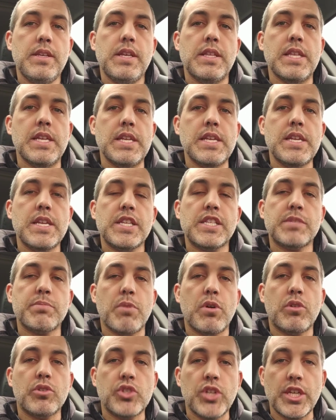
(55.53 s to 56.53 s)
And then any
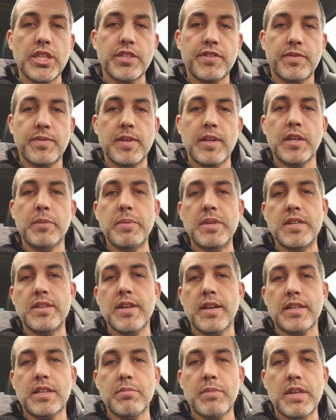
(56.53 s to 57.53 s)
small changes from there can be
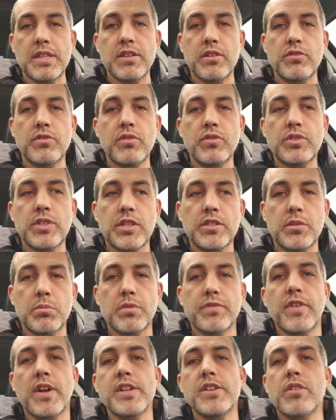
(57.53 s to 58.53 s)
detected by the O2 sensor,
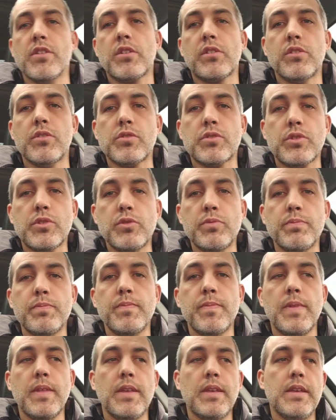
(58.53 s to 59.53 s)
provided you're in a closed loop.
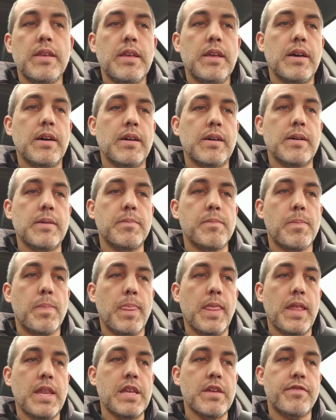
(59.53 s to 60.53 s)

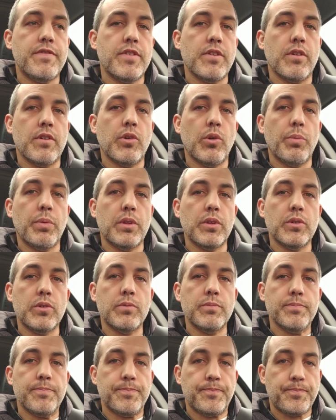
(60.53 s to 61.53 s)
And if you're in open
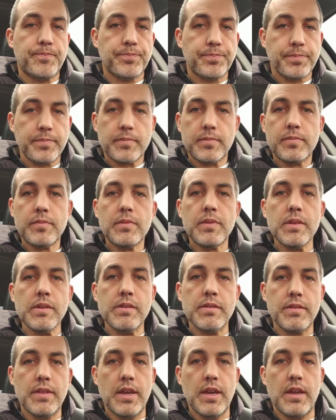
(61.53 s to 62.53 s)
loop,
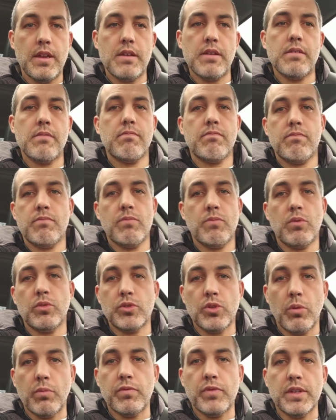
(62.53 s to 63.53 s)
then, well,
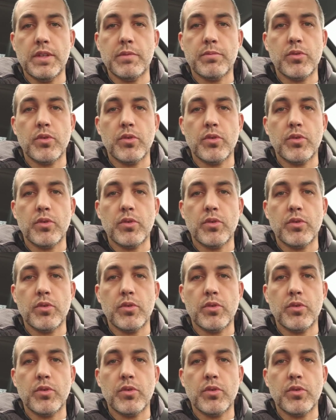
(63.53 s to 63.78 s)
it's hopefully the